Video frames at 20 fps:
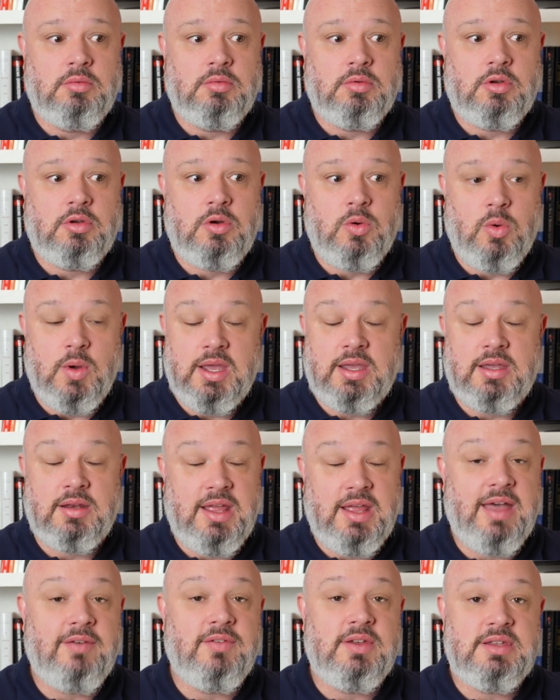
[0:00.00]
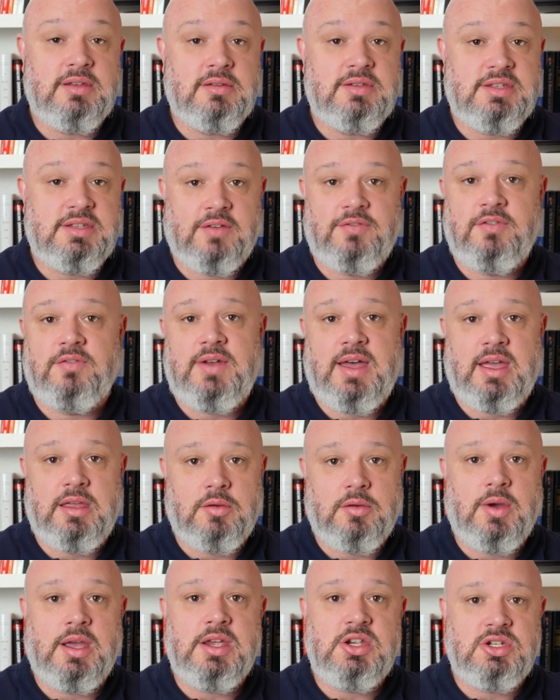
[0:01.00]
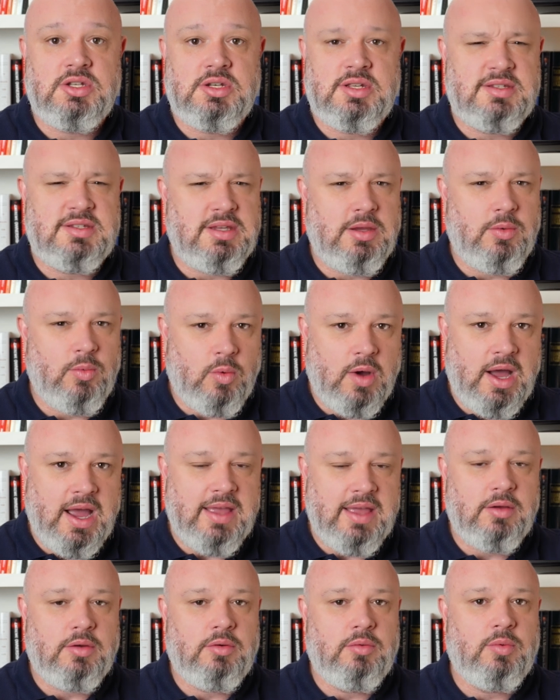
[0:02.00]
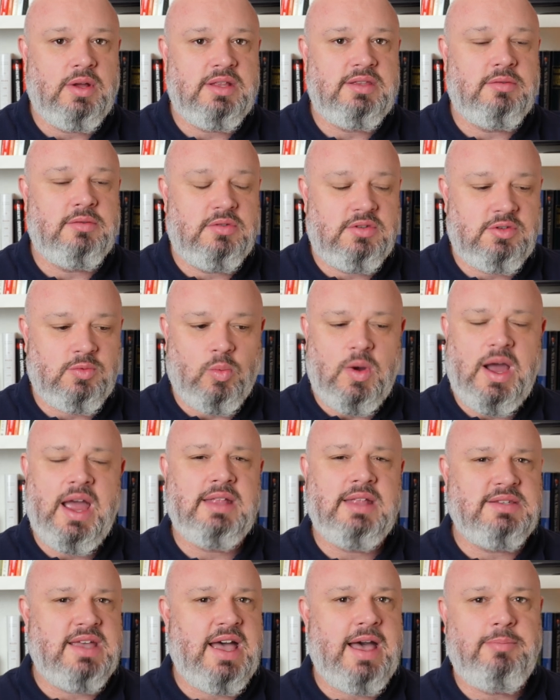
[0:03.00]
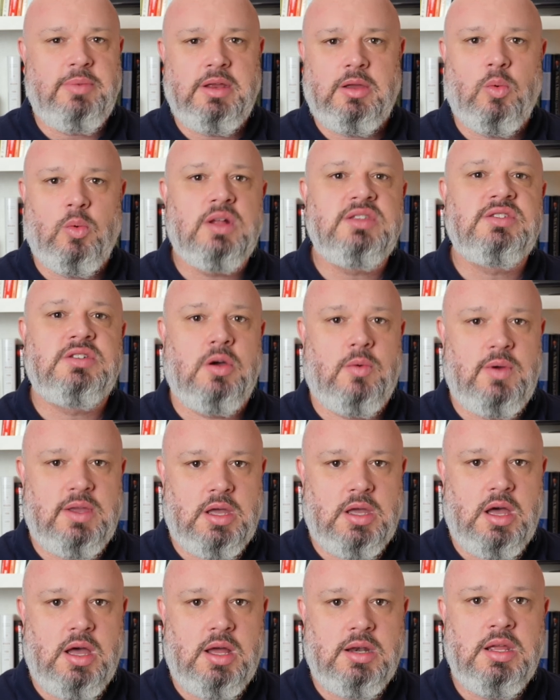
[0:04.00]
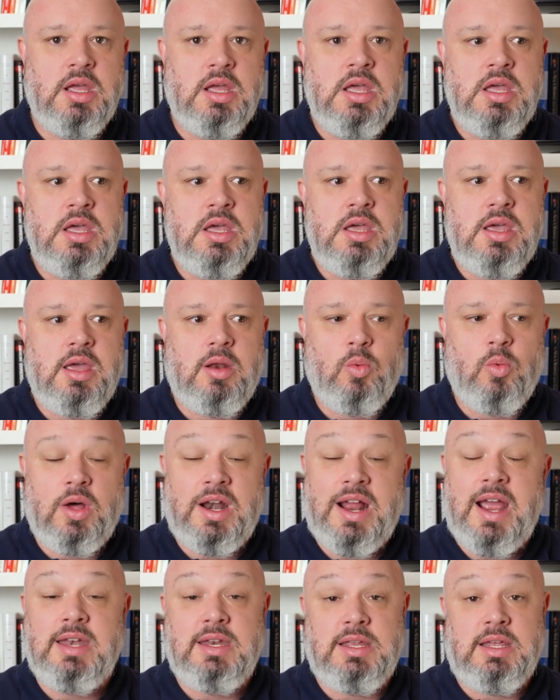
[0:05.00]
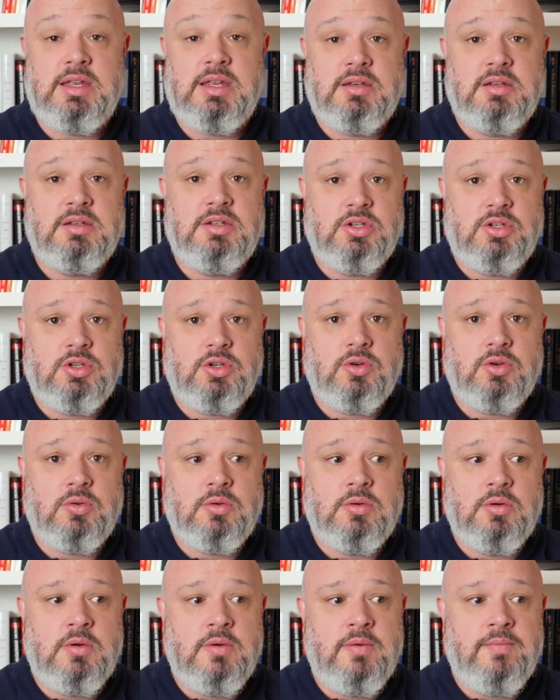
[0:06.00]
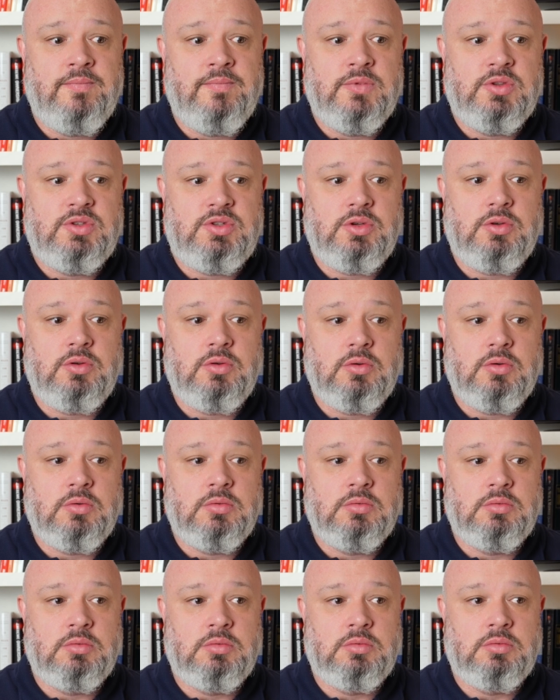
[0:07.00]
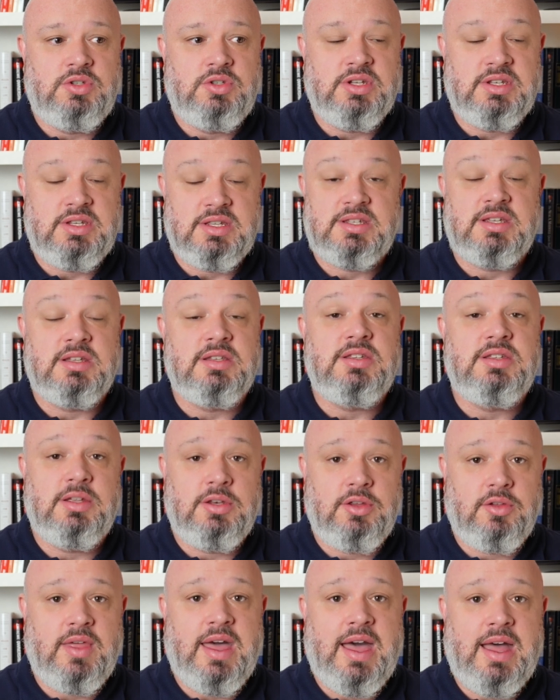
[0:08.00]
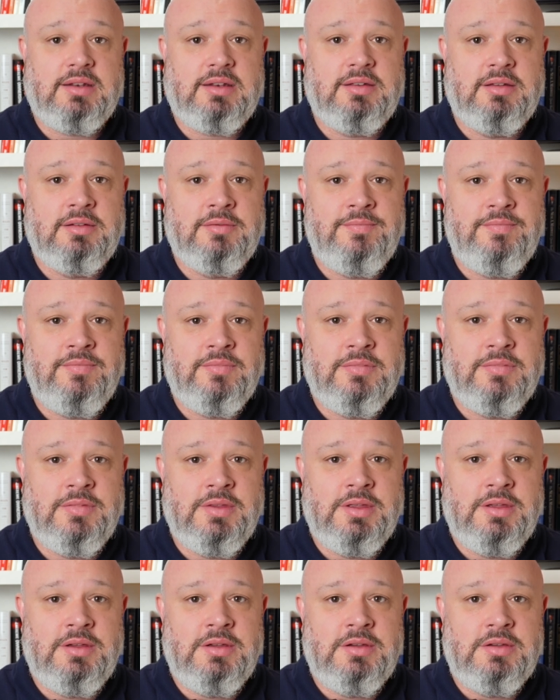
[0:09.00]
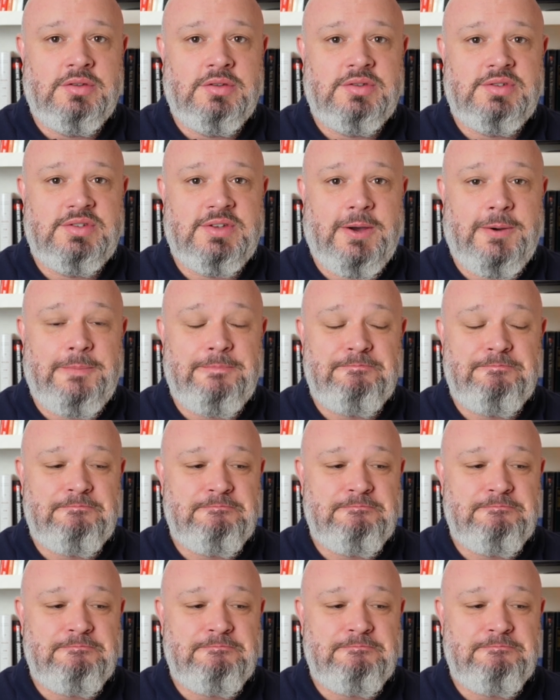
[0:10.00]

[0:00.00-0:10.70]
quick and heavy self-evaluation to see why it's happening, what's going on, and what I need to do to discontinue that. So